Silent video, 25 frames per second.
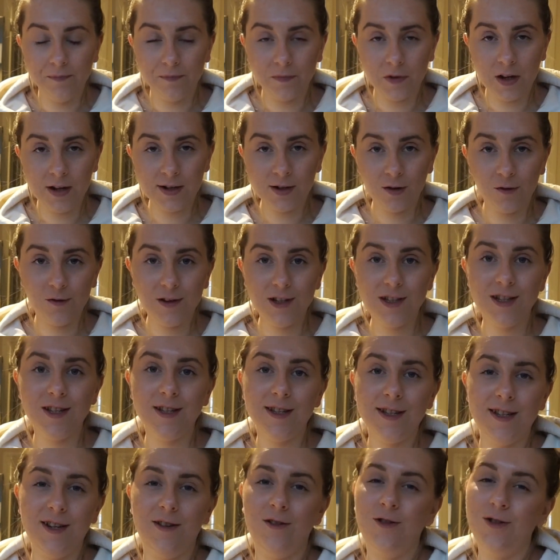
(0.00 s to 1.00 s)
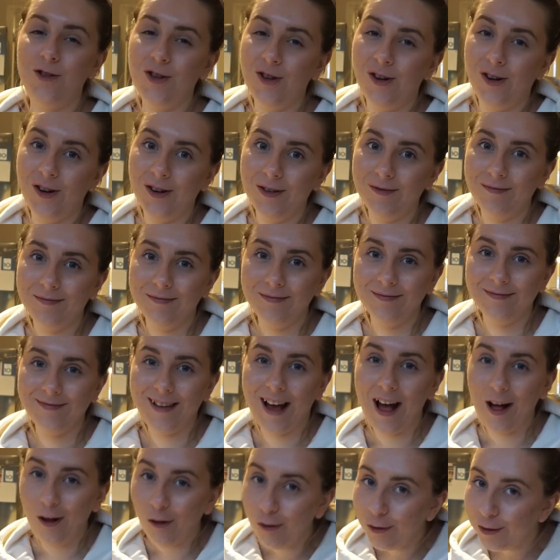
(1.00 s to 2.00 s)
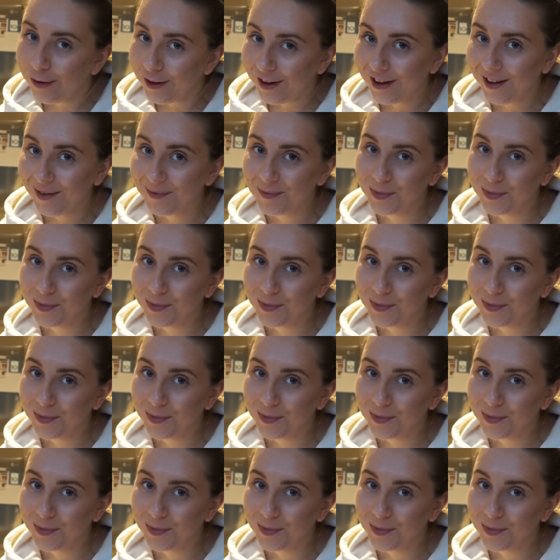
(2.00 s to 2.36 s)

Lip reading: It's obviously still not healthy,